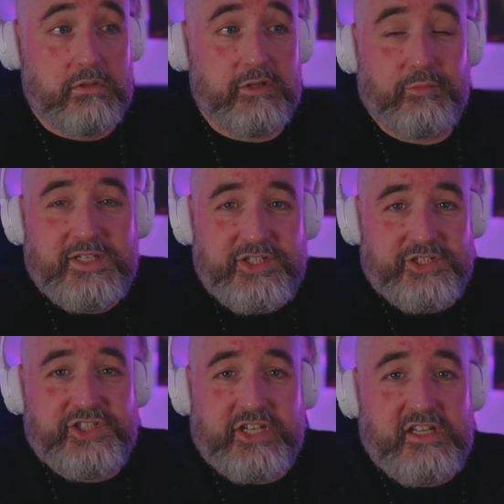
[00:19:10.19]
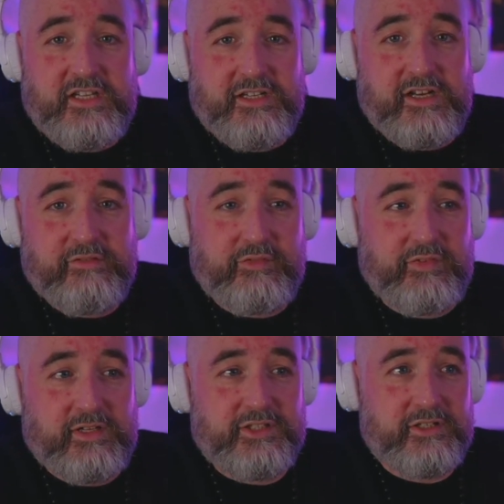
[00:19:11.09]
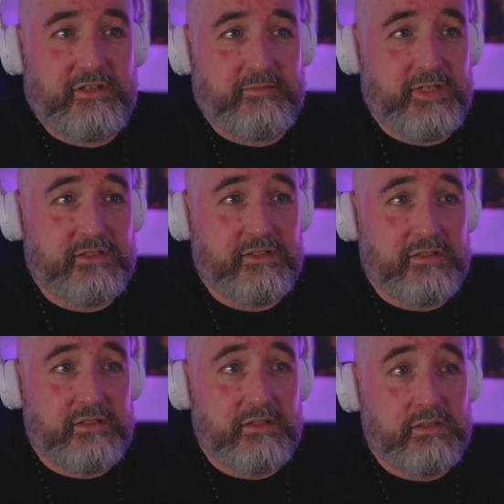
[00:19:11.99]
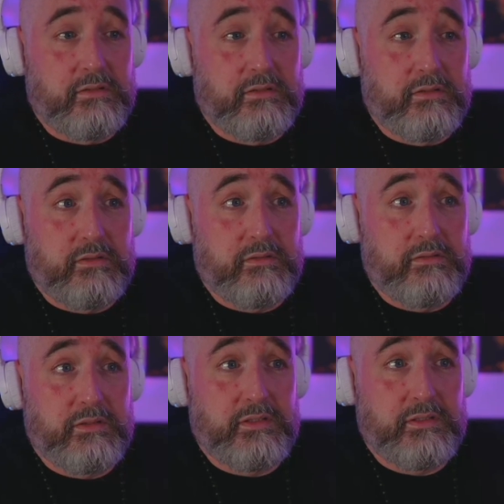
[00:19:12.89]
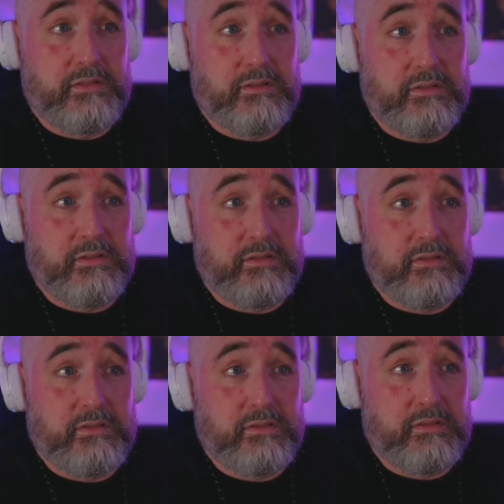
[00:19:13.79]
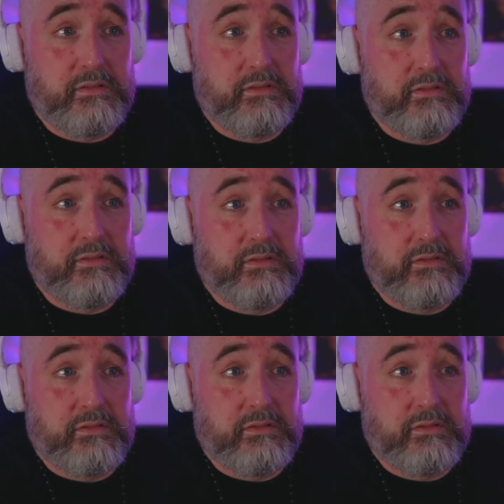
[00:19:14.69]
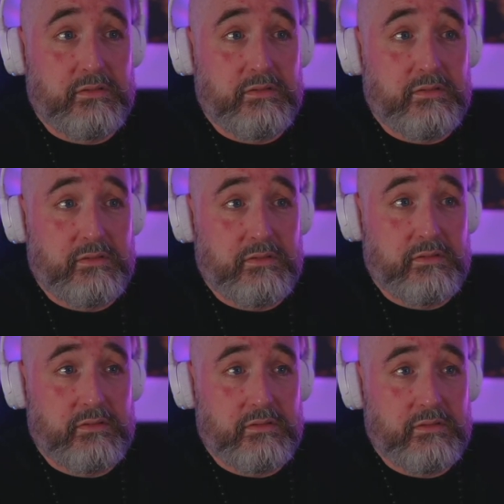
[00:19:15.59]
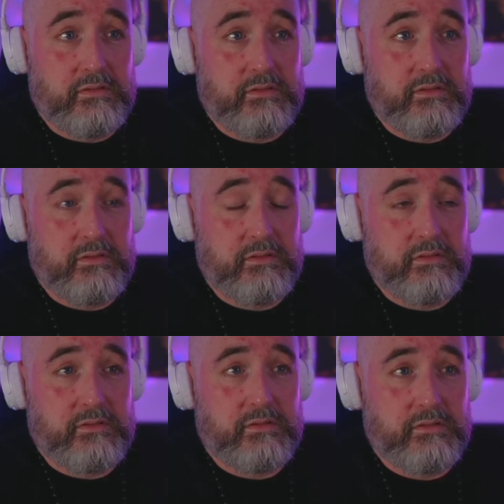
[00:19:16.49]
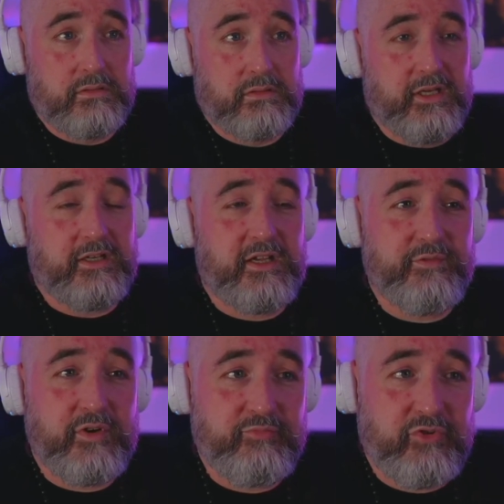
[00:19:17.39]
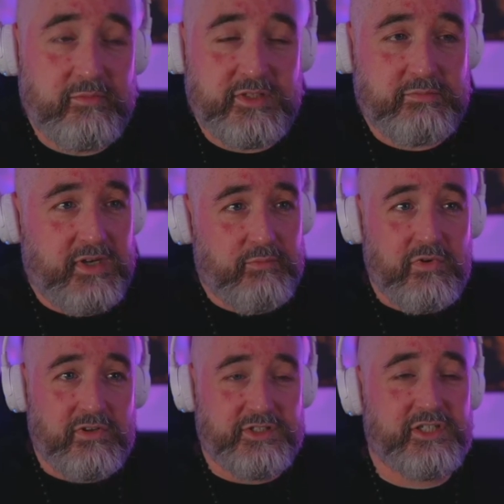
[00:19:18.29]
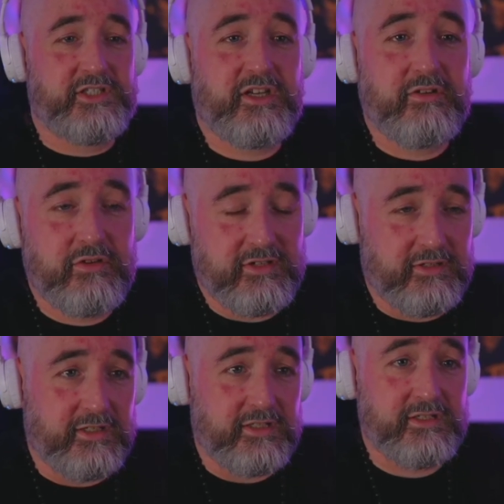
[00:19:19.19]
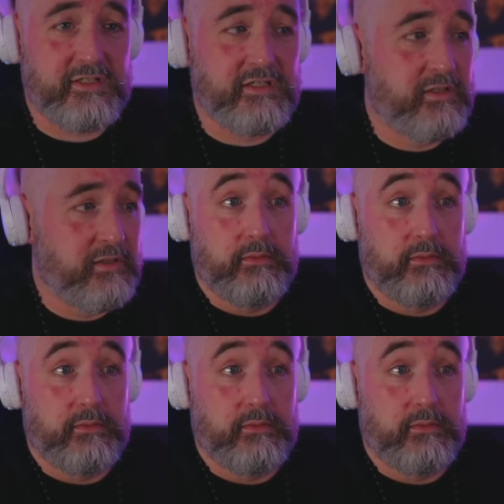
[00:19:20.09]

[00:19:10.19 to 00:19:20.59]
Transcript: Like the way she's shaking and everything, do you know what I mean? Can I please speak with Detective Valento? Remove your underwear. Yeah, give her props, man. What is she so good in this?